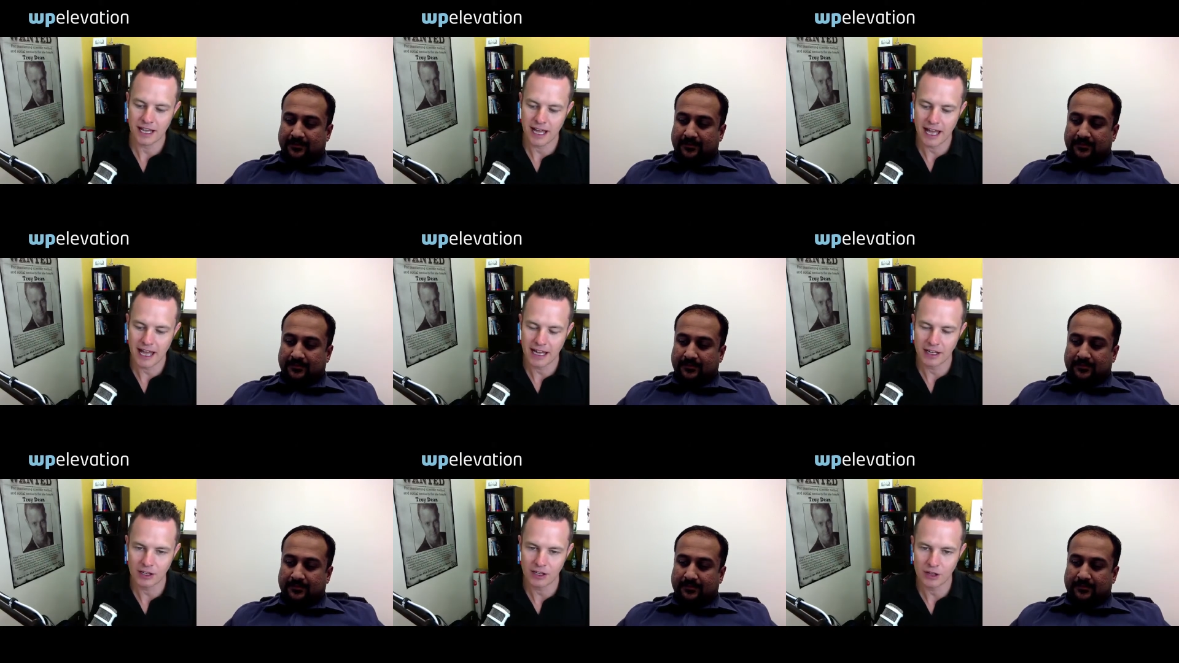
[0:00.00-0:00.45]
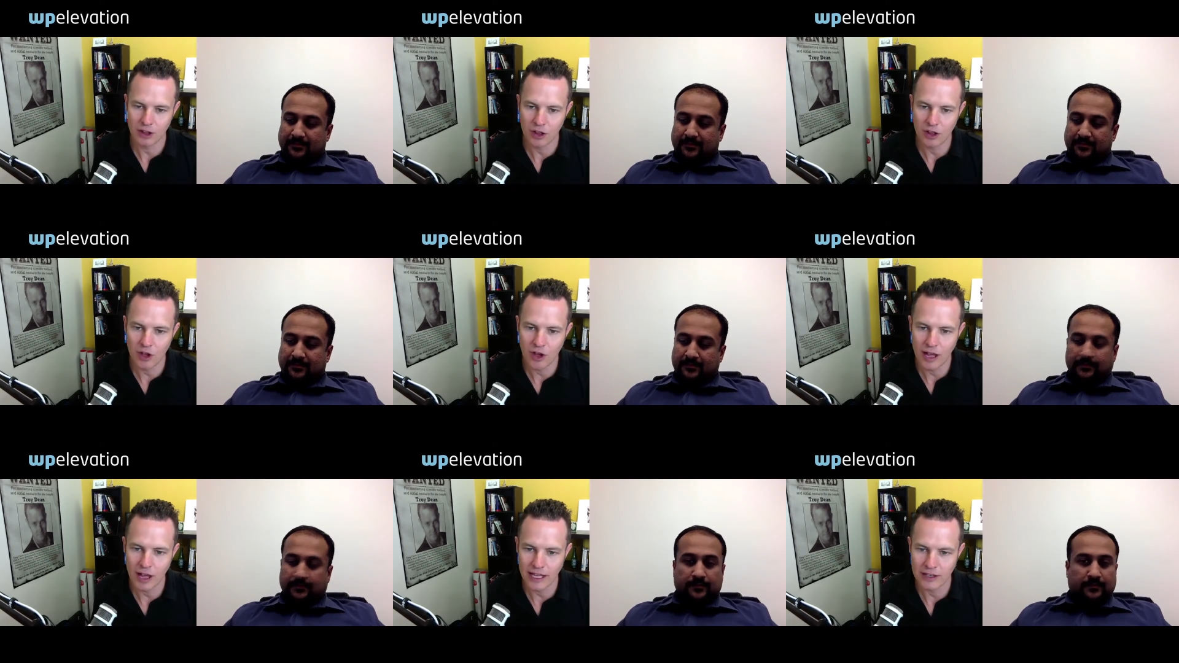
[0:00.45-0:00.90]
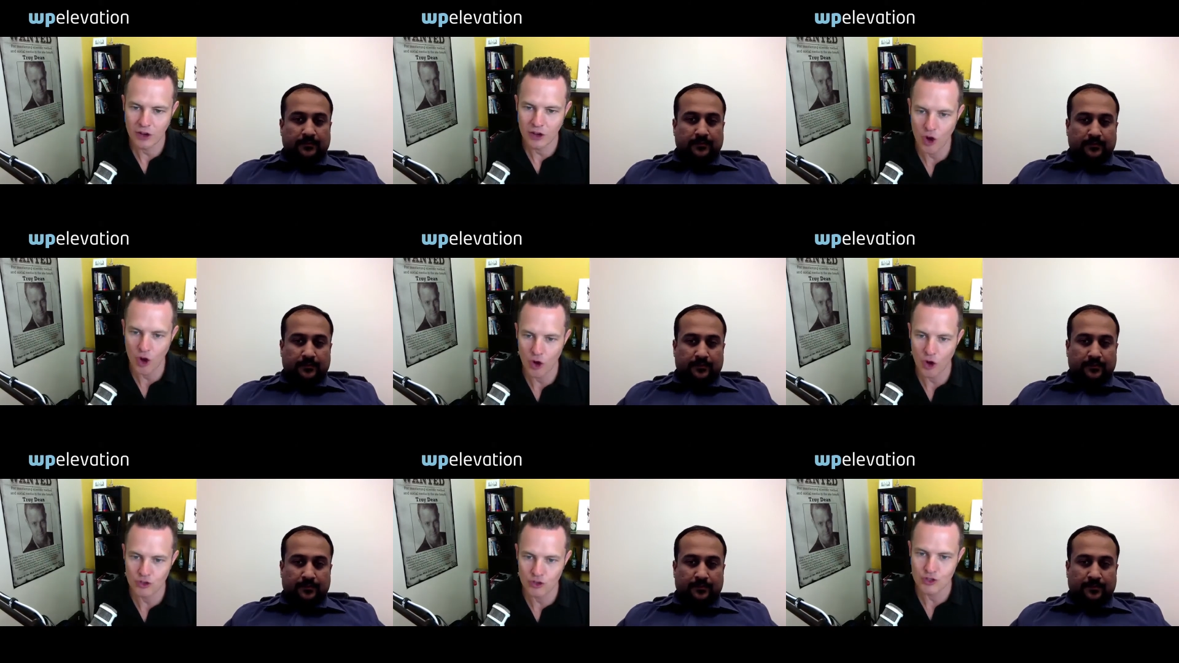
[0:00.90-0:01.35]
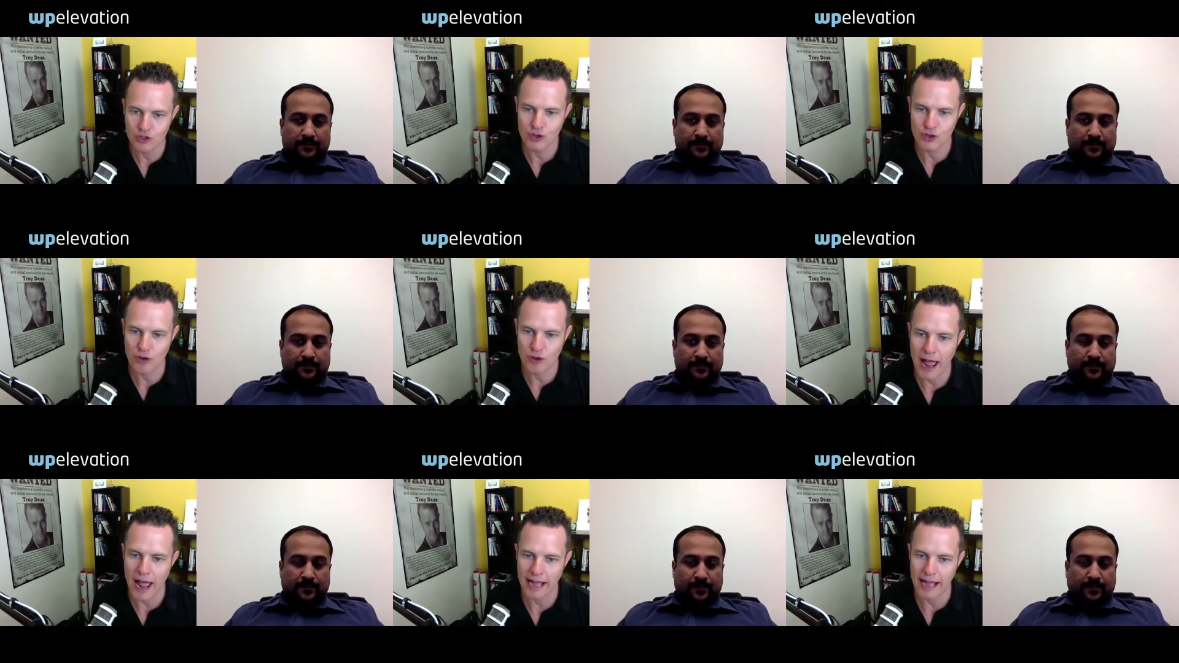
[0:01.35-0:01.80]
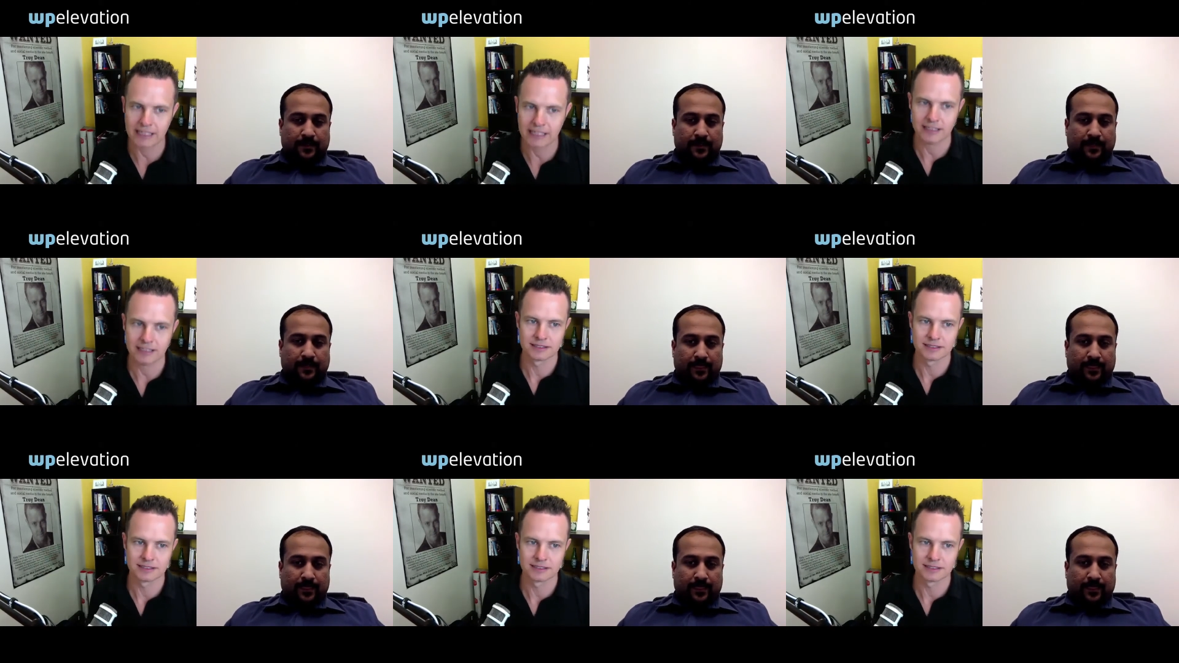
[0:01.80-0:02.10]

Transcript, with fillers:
Speaker 1: and a client on track?